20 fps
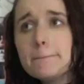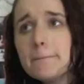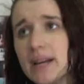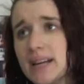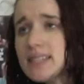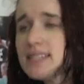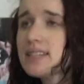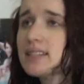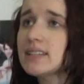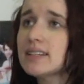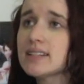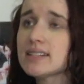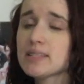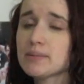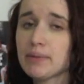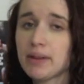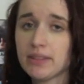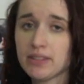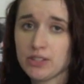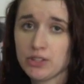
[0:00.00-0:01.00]
Basically it's
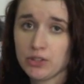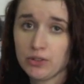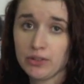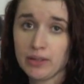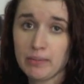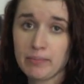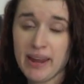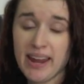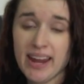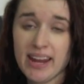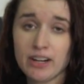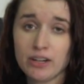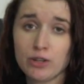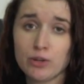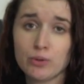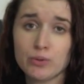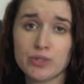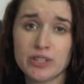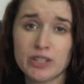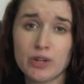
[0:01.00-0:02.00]
about this girl named Hannah
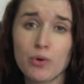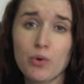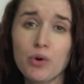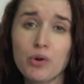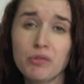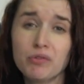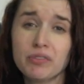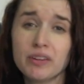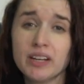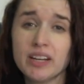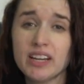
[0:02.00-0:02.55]
who's an orphan,